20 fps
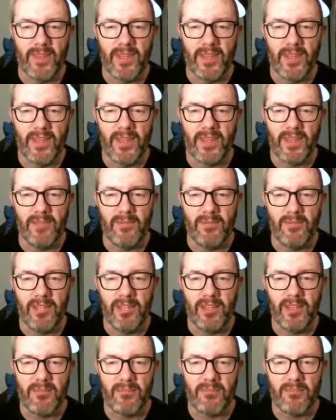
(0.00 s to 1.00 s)
And here we
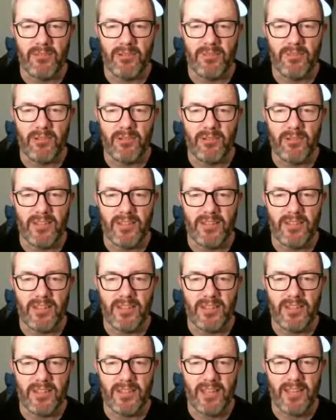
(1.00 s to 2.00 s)
come.
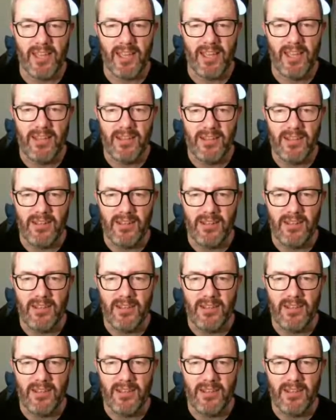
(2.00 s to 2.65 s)
Speranza again.